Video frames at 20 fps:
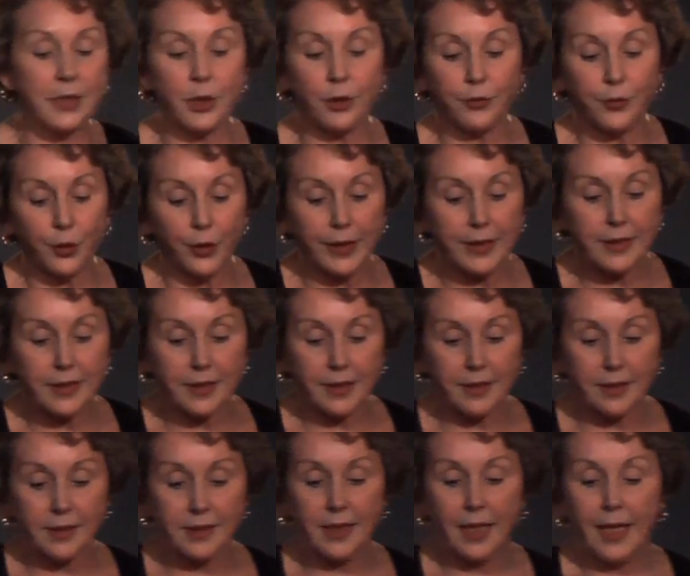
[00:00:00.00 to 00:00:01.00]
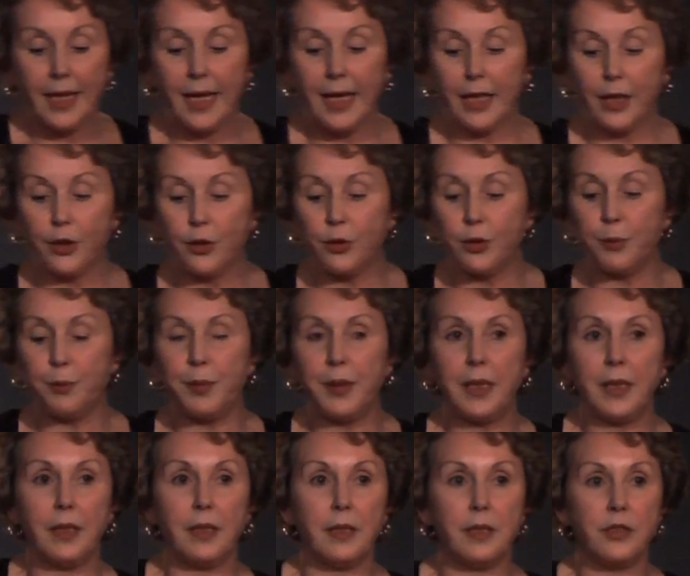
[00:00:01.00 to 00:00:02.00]
So, for instance, it could
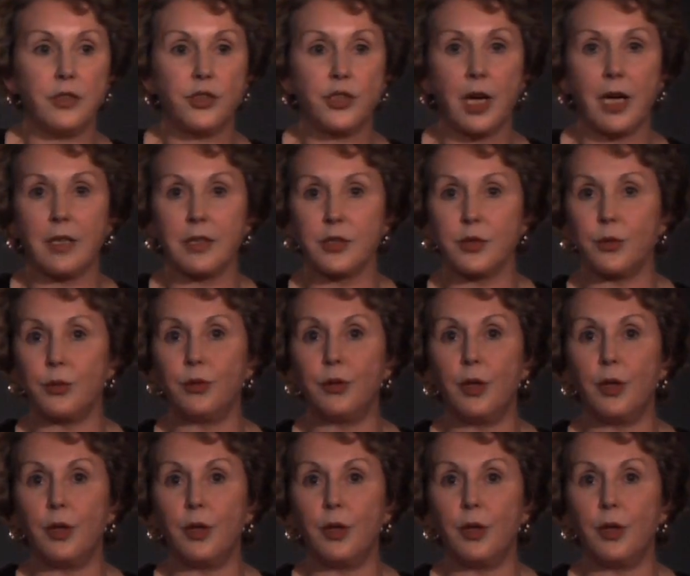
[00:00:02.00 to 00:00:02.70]
be Charles